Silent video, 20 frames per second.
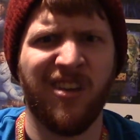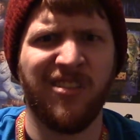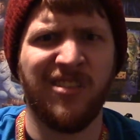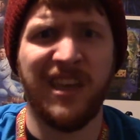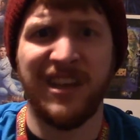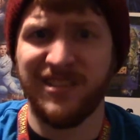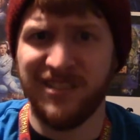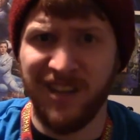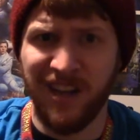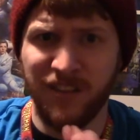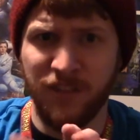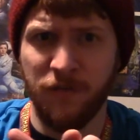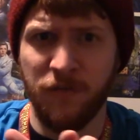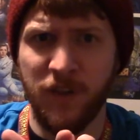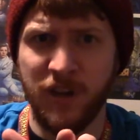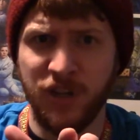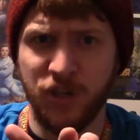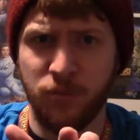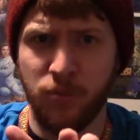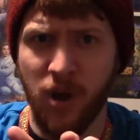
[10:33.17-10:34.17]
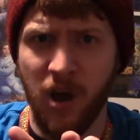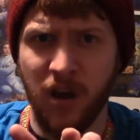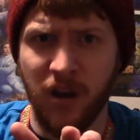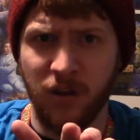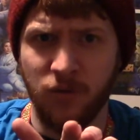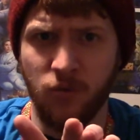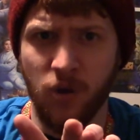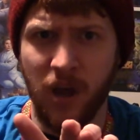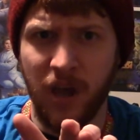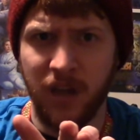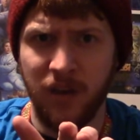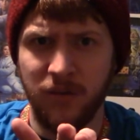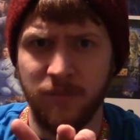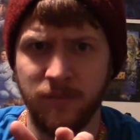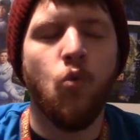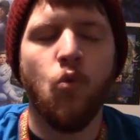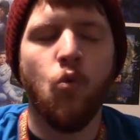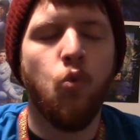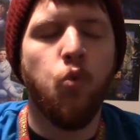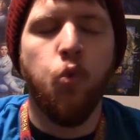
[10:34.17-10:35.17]
that's not the finished product, right?
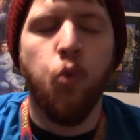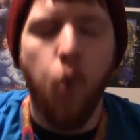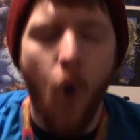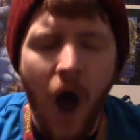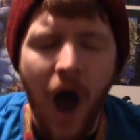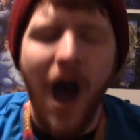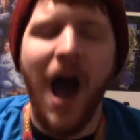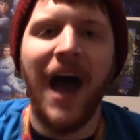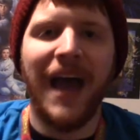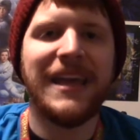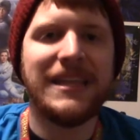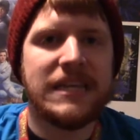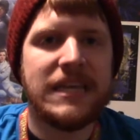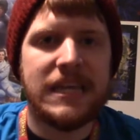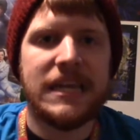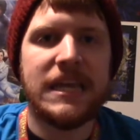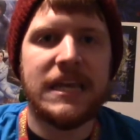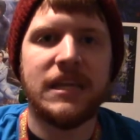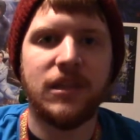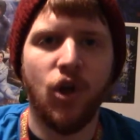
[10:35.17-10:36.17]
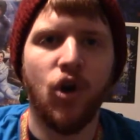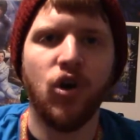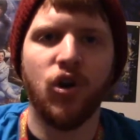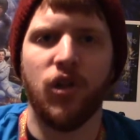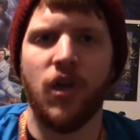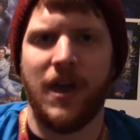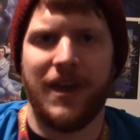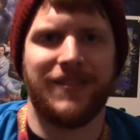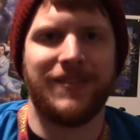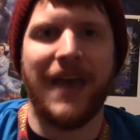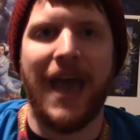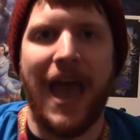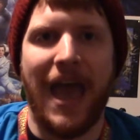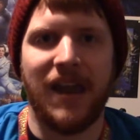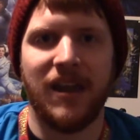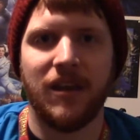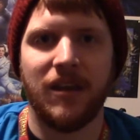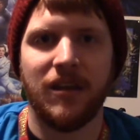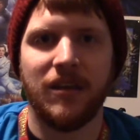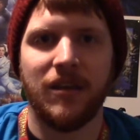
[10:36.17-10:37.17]
Why did he look like
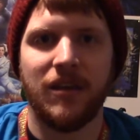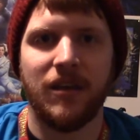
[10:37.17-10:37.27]
that?